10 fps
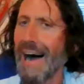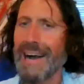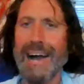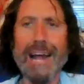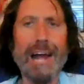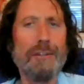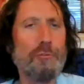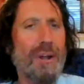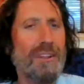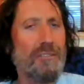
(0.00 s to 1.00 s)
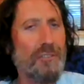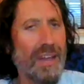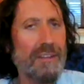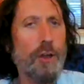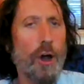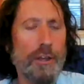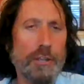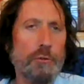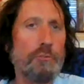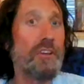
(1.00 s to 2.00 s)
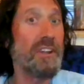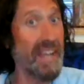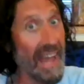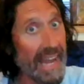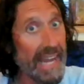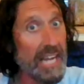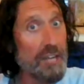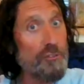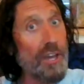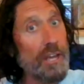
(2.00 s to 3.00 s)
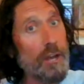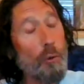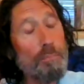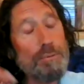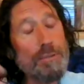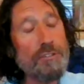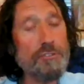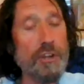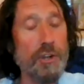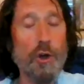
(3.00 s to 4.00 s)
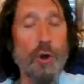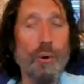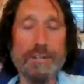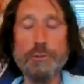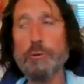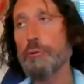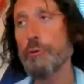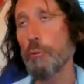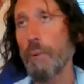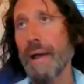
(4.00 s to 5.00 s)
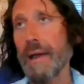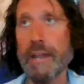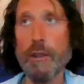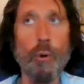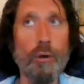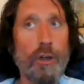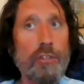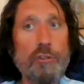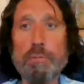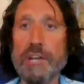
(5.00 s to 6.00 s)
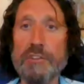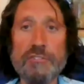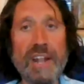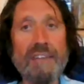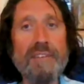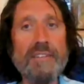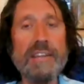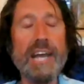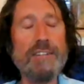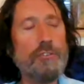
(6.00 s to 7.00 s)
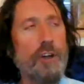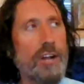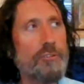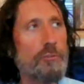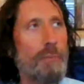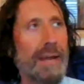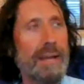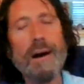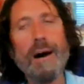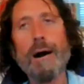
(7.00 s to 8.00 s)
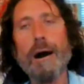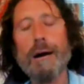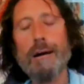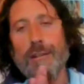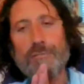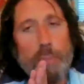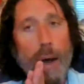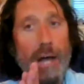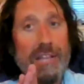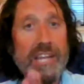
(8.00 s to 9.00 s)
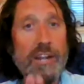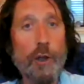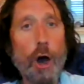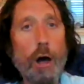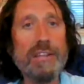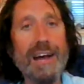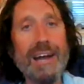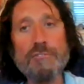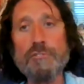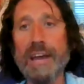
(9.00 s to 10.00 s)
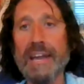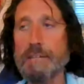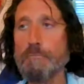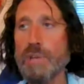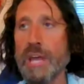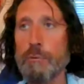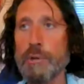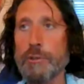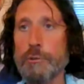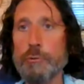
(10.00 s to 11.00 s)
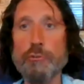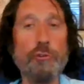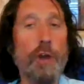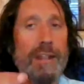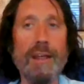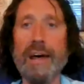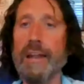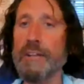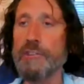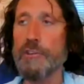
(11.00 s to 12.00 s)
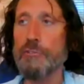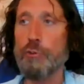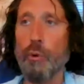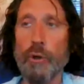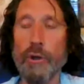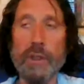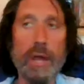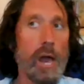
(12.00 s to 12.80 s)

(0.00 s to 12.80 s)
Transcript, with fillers: I, I just want to say, talking to you today, because I hope this is going to go on YouTube and or other places. And I finally got to talk to my uh, lovely pod leader Holly last night, and we do chat a lot on Discord